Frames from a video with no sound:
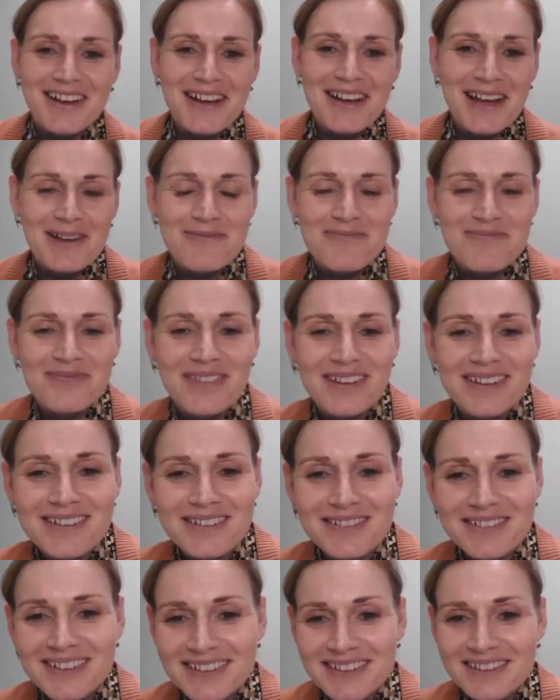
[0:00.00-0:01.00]
Okay,
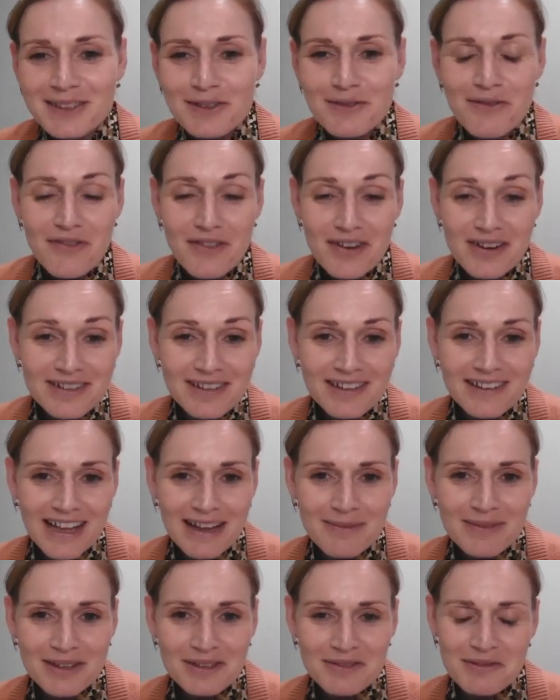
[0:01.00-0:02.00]
so this is the first
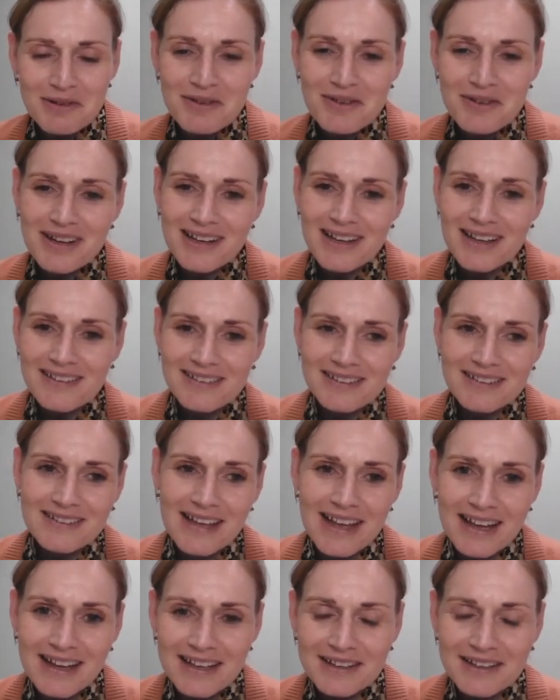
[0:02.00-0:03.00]
time that we organize
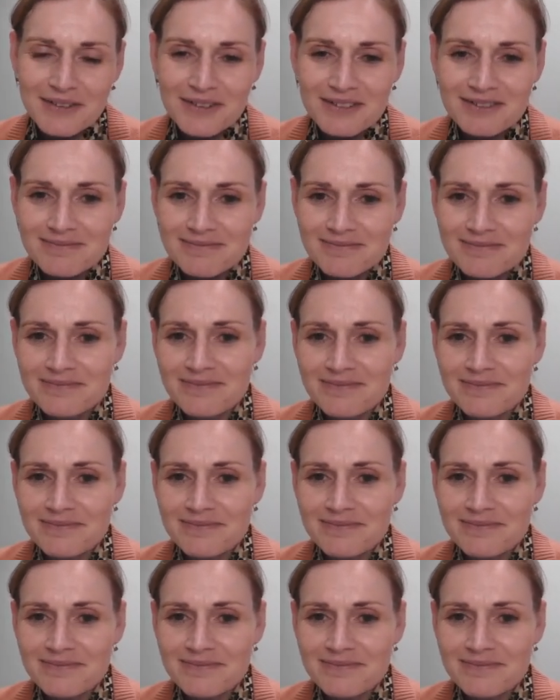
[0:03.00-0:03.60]
this hackathon